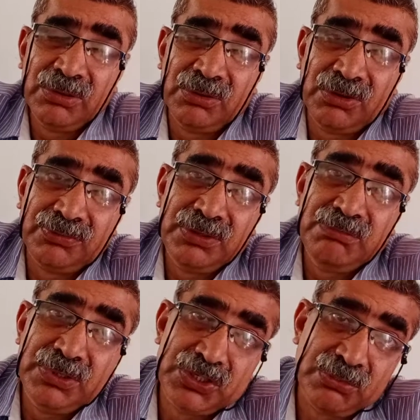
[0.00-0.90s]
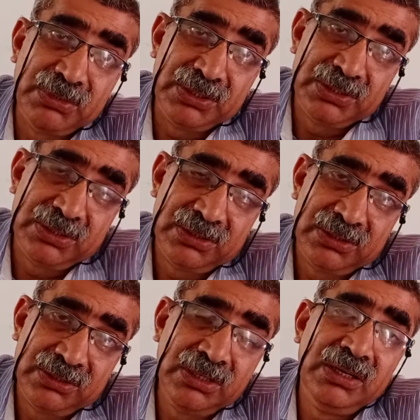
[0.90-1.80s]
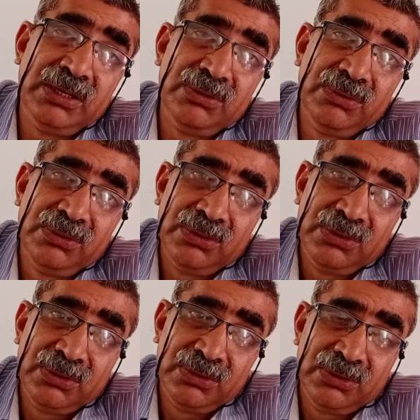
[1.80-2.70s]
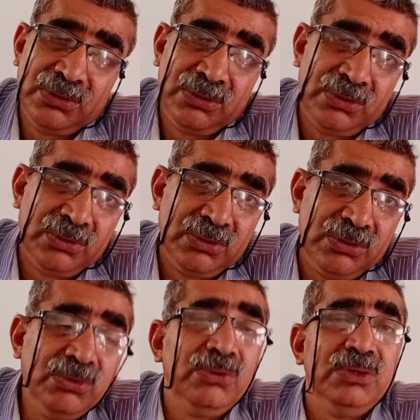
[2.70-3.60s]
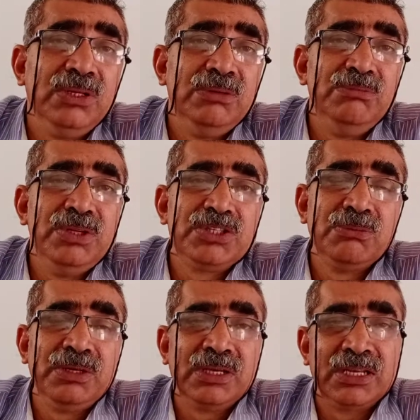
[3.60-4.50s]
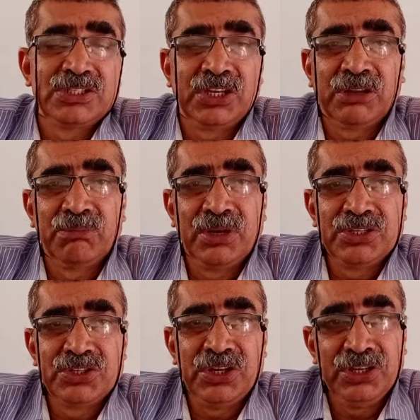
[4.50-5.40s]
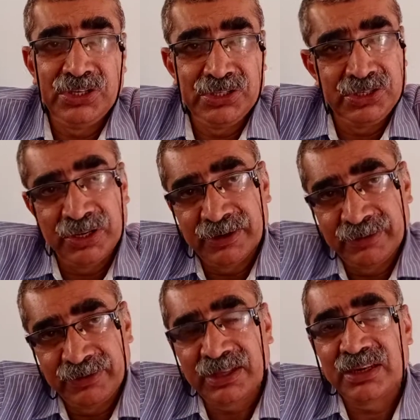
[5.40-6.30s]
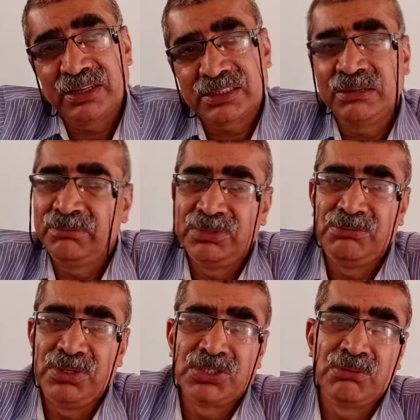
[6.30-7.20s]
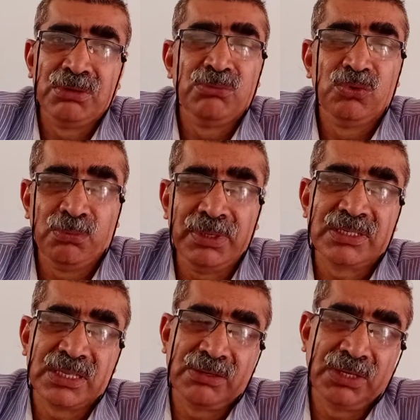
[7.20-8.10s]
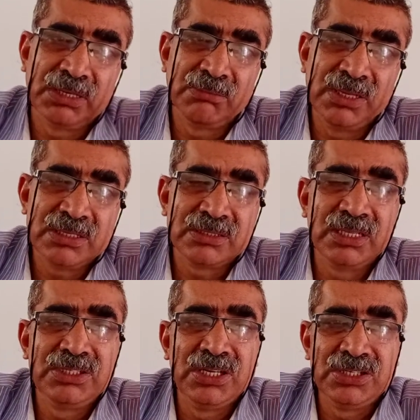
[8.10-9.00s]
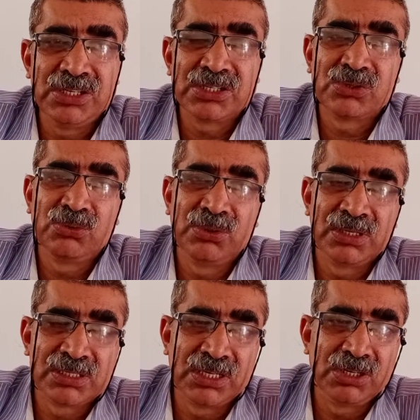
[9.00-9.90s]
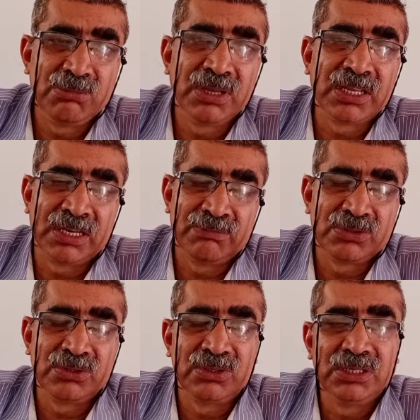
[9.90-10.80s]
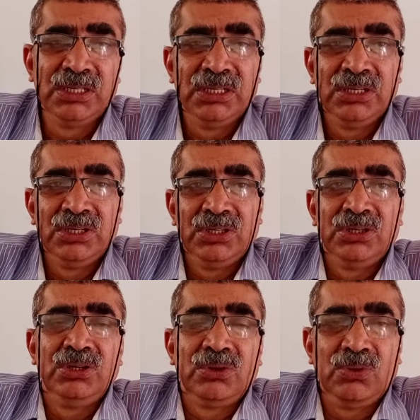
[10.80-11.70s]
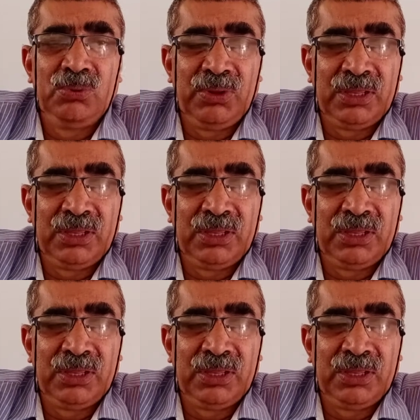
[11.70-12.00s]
of impeachment. Till now, no impeachment has taken place in India. There are some impeachment movements are taking place. The judges who were said to be corrupt or who